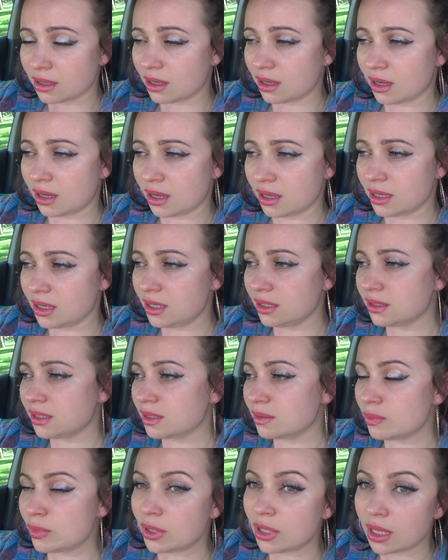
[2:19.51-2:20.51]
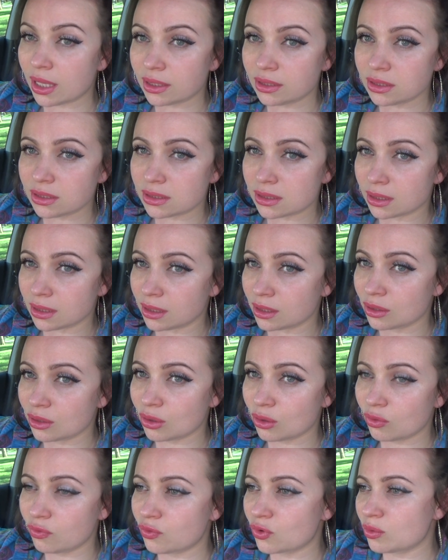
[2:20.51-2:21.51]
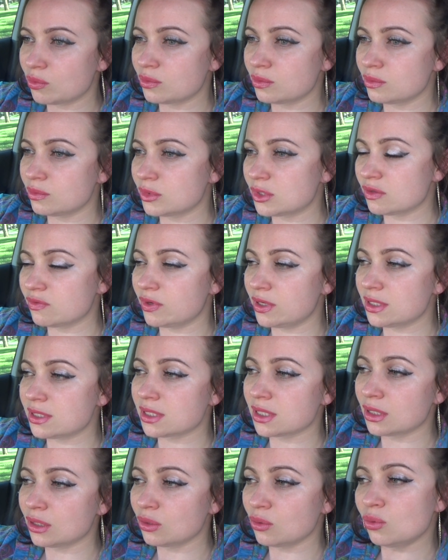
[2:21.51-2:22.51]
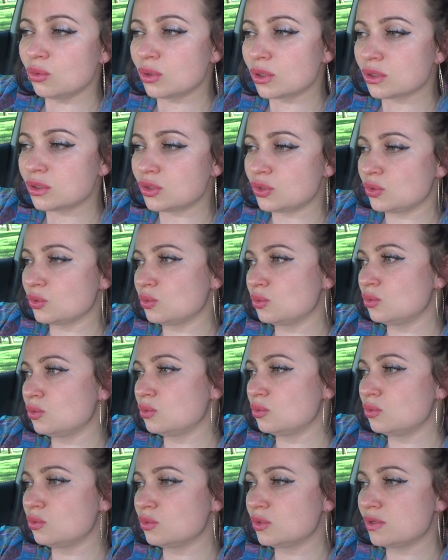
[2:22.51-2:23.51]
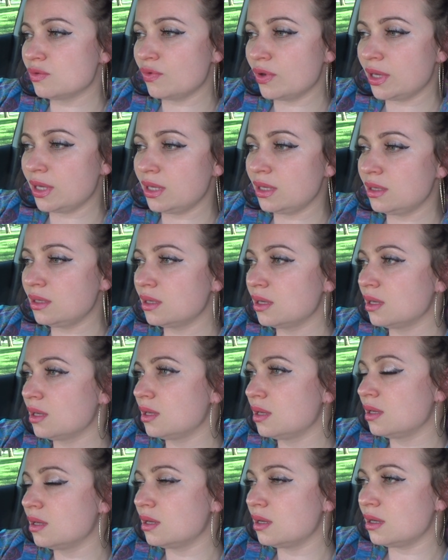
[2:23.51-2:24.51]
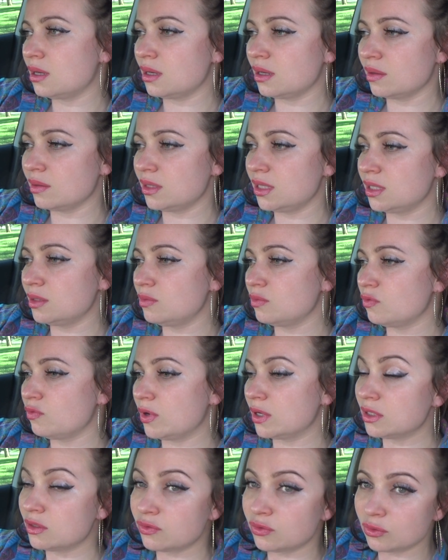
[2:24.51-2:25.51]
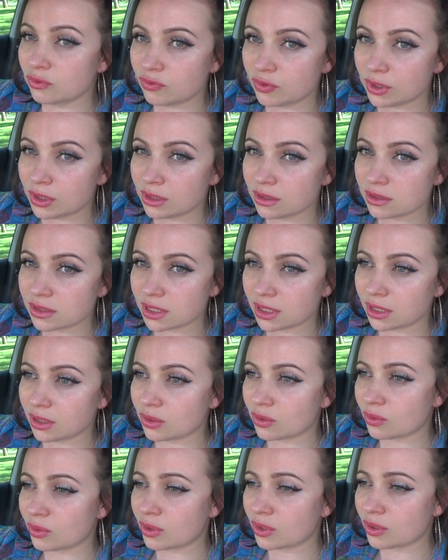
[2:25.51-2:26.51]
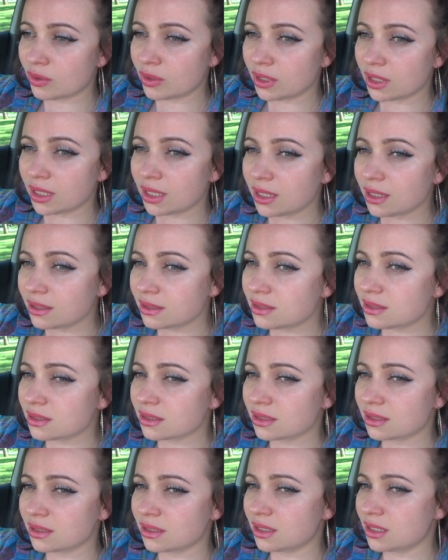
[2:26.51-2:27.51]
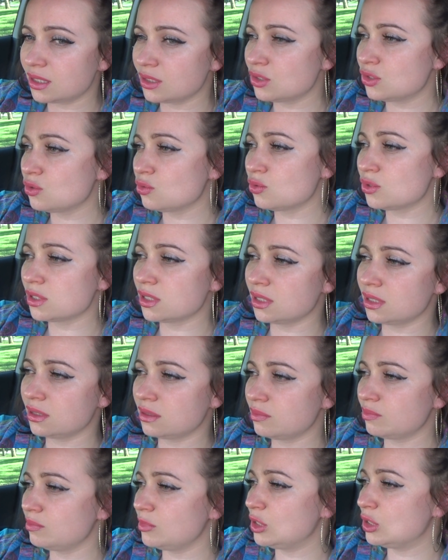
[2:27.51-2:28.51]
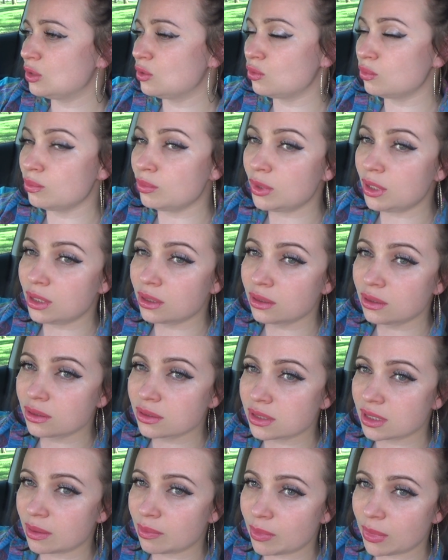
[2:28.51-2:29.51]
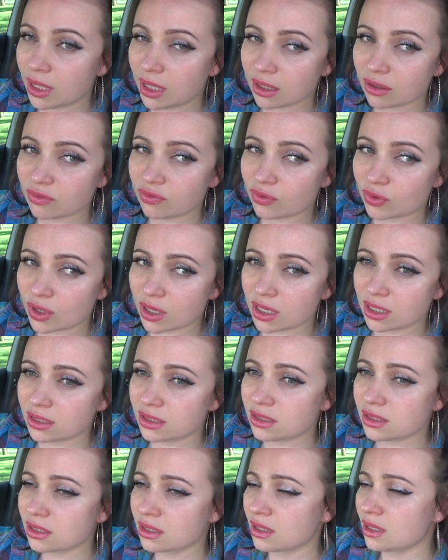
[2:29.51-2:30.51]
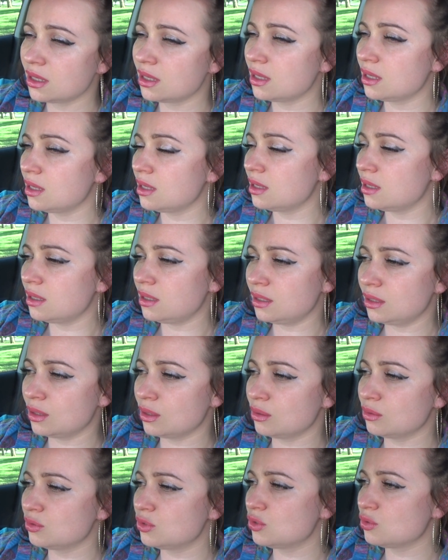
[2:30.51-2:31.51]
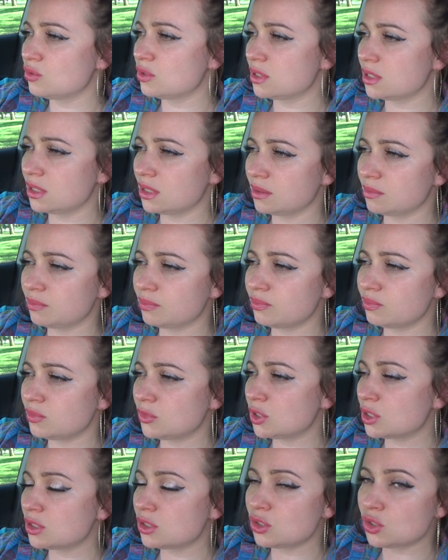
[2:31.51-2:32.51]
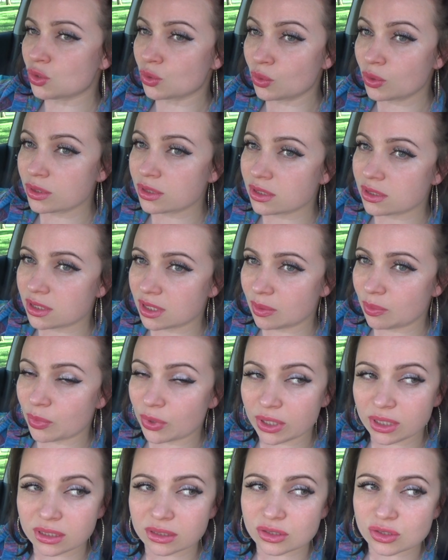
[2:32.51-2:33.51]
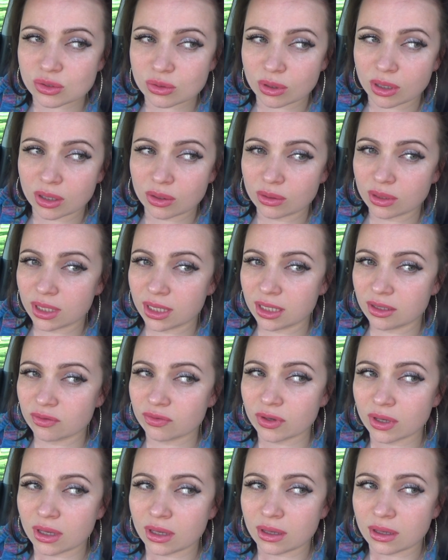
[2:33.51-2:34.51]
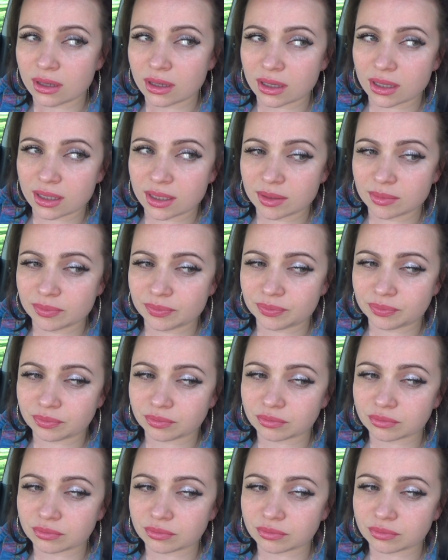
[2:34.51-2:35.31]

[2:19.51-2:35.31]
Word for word: uh, it can be anything you know from the way they look to the way uh, that wonderful feeling they create uh, to the you know meals they make for us you know to the just joys that they bring into our life um,